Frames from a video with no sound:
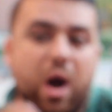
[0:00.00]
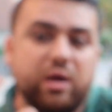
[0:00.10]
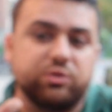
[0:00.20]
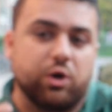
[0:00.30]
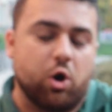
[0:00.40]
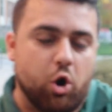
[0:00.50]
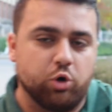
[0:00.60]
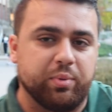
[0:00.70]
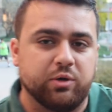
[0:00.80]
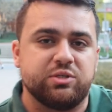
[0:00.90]
Wild
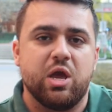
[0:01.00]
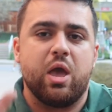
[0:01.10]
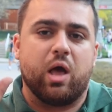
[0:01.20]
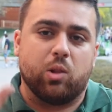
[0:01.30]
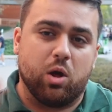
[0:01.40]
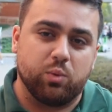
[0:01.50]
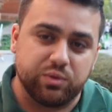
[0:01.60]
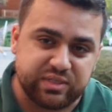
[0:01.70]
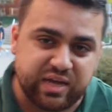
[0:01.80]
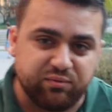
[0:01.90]
Heerbrugg, along
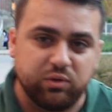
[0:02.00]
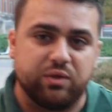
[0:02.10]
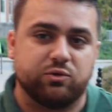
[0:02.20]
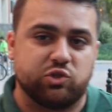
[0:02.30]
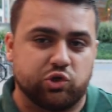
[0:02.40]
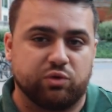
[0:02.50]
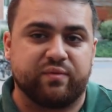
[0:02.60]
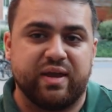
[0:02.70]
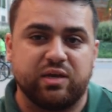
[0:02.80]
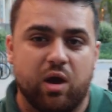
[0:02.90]
with several other
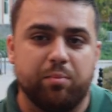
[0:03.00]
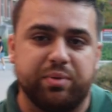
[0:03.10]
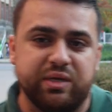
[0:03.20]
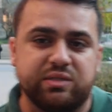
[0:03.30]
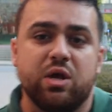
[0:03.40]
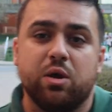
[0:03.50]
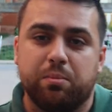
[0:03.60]
surveying companies,